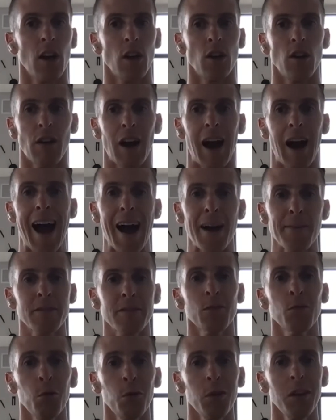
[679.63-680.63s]
you're
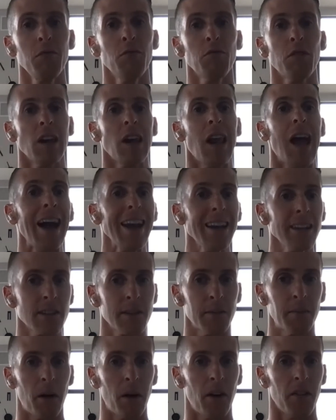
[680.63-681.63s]
absolutely reliant
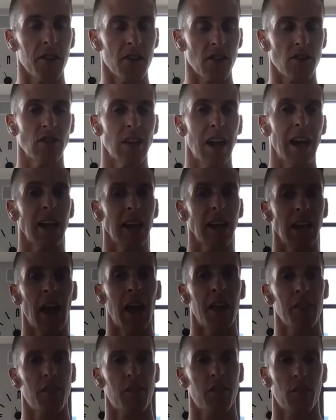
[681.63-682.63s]
upon the second
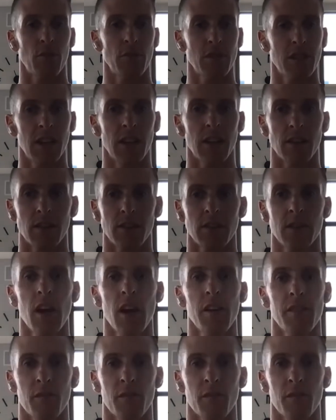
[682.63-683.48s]
and third tiers